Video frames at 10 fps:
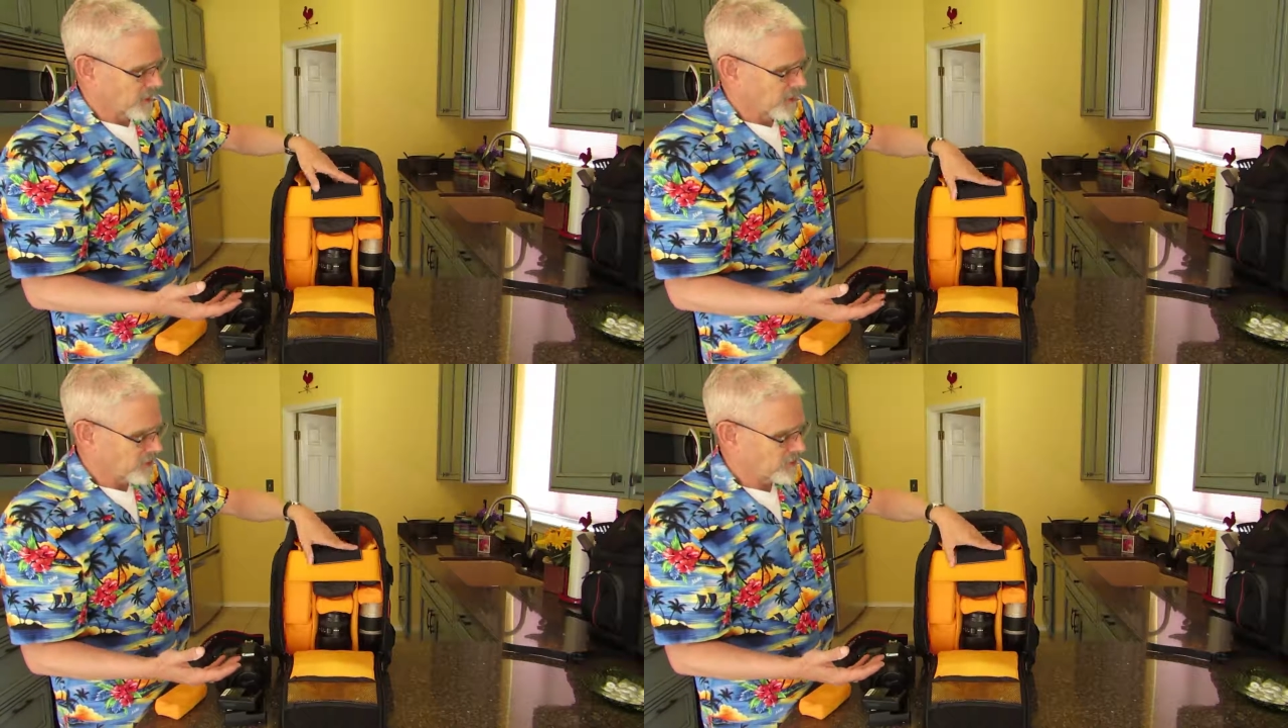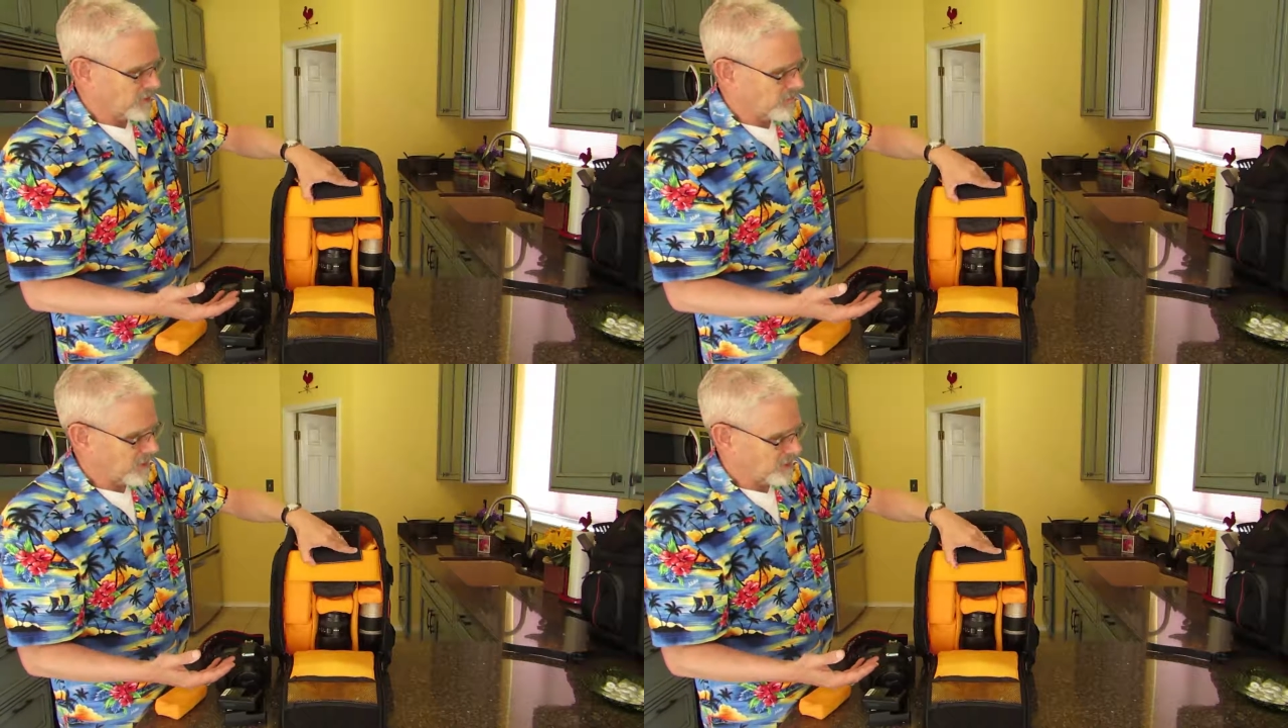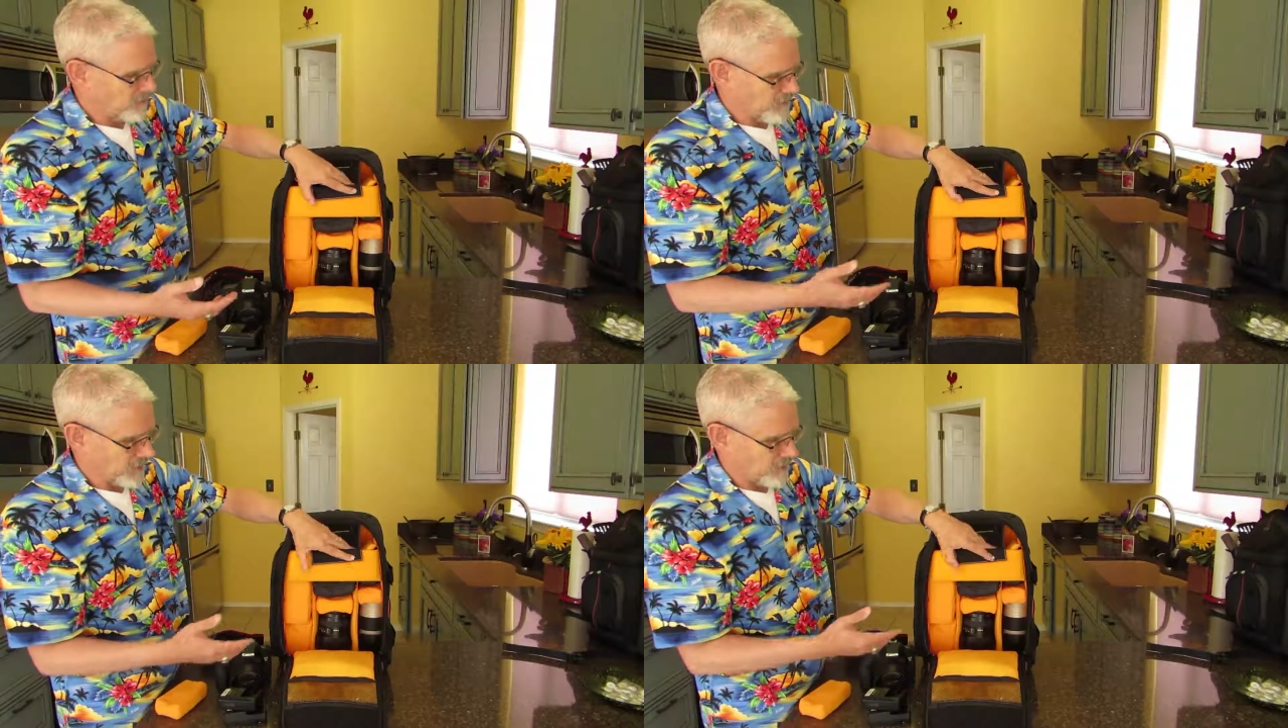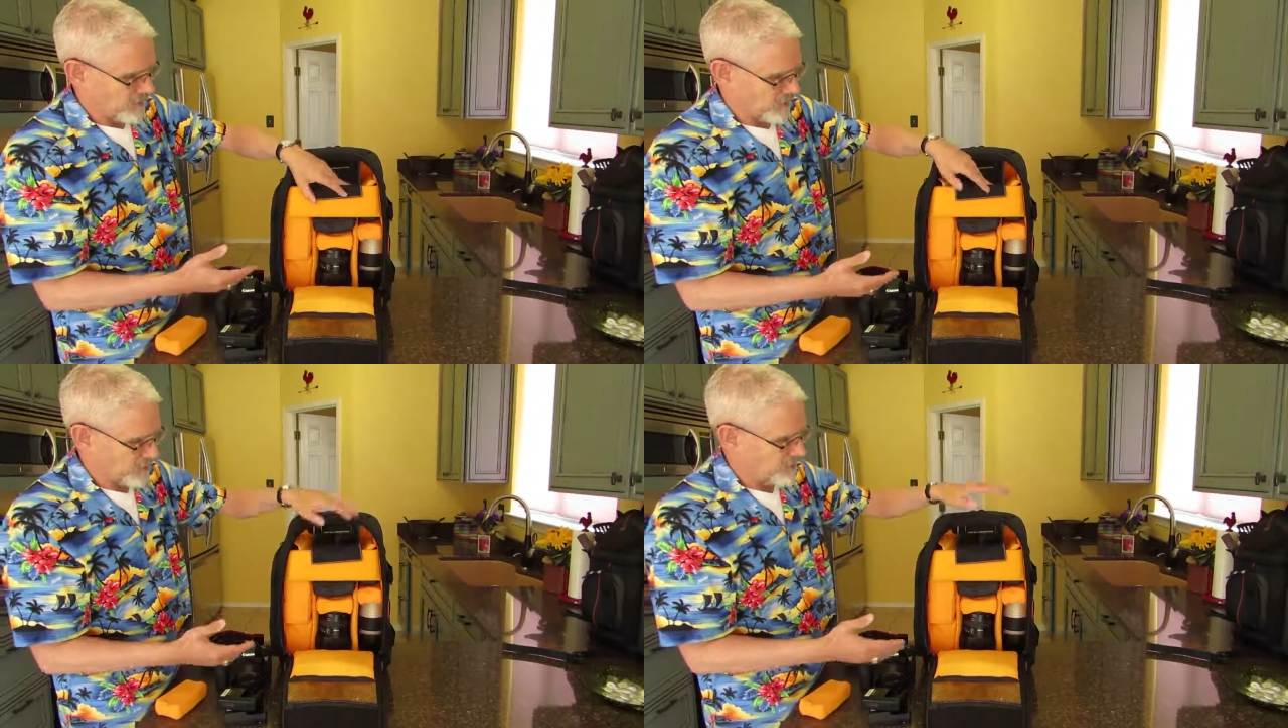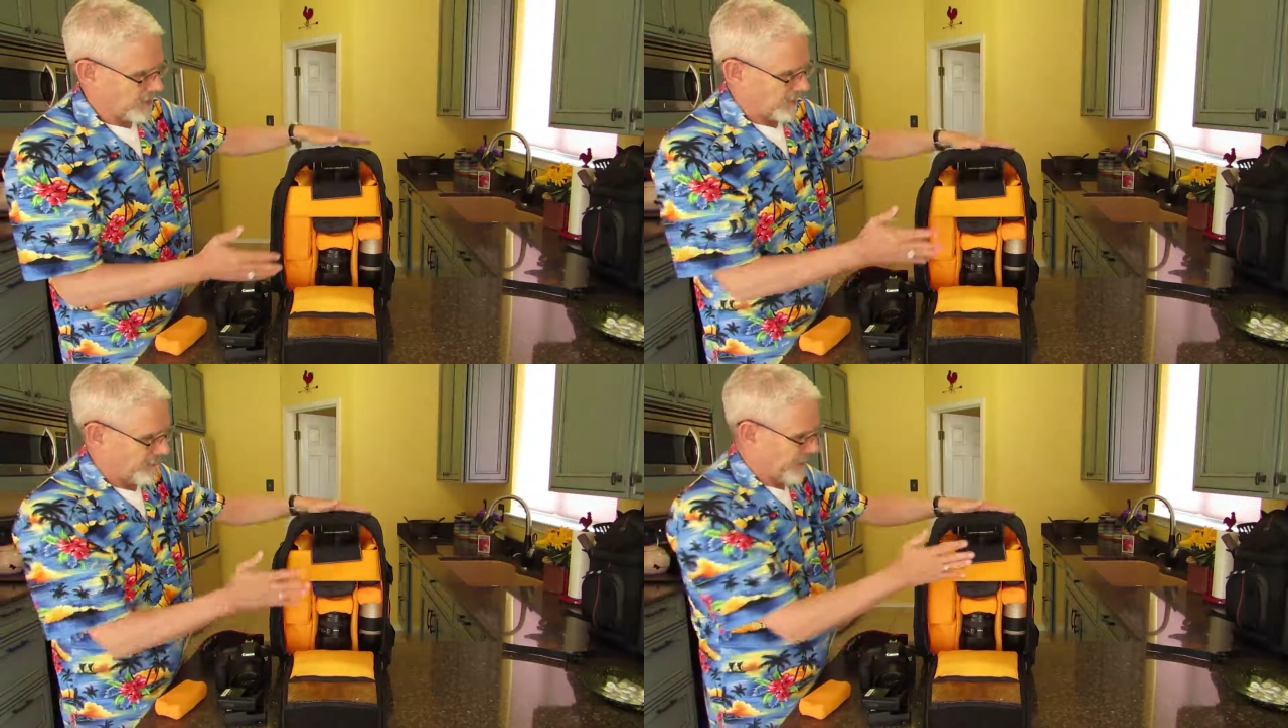is going to be a little bigger than this,
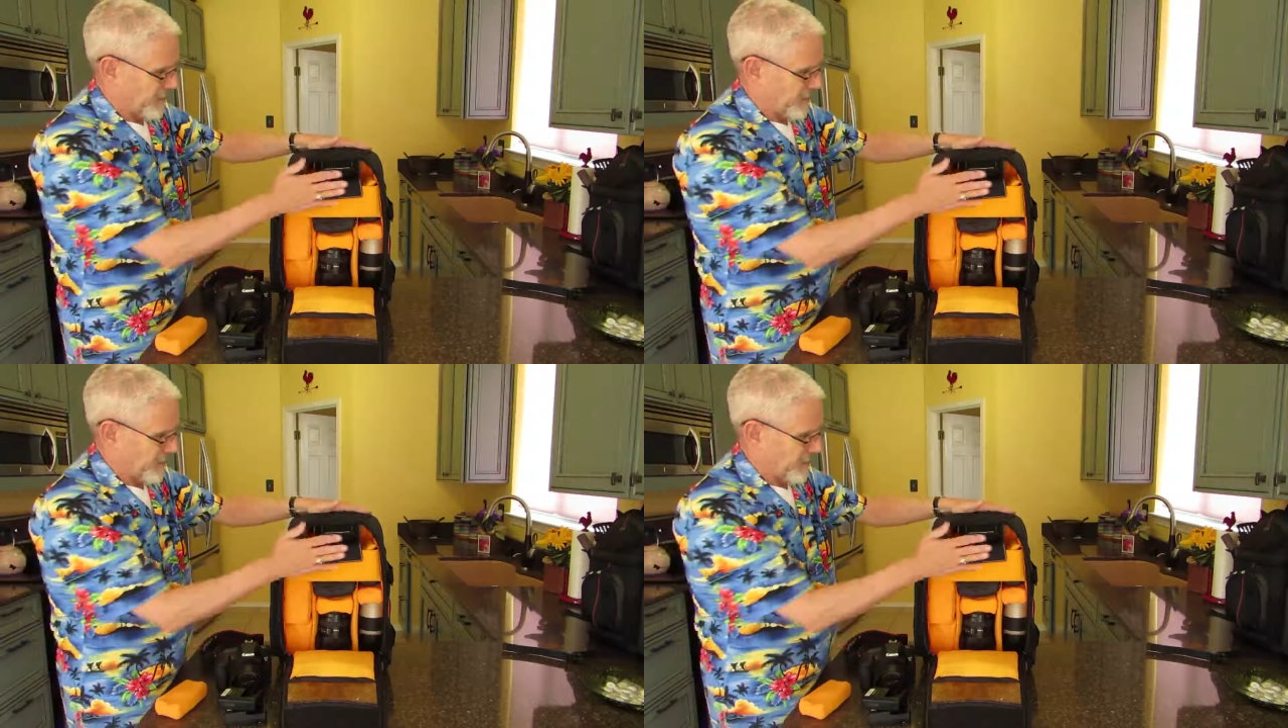but